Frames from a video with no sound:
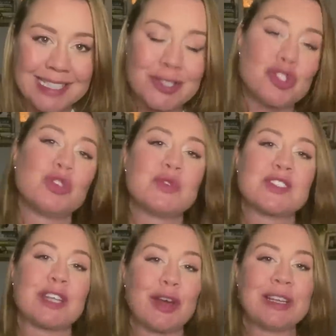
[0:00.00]
too
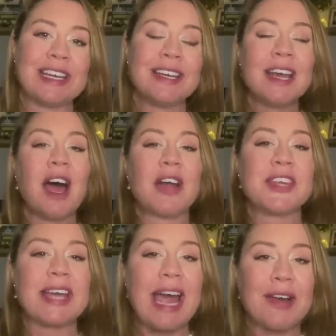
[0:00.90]
slowly. I
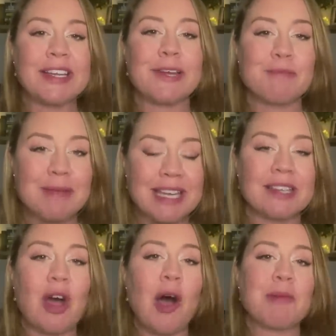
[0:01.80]
think Harry and Meghan
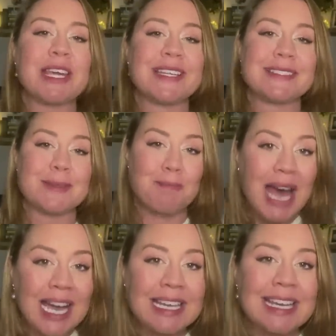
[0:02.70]
are beginning to
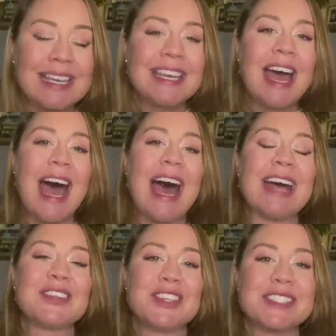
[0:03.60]
panic.
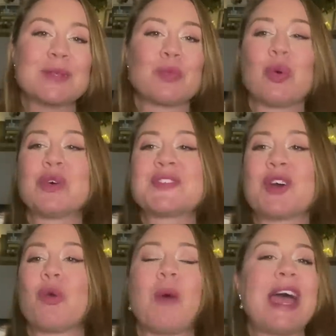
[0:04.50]
And this was
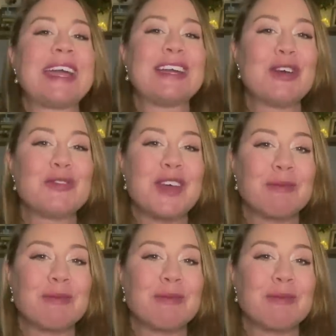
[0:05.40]
a way of them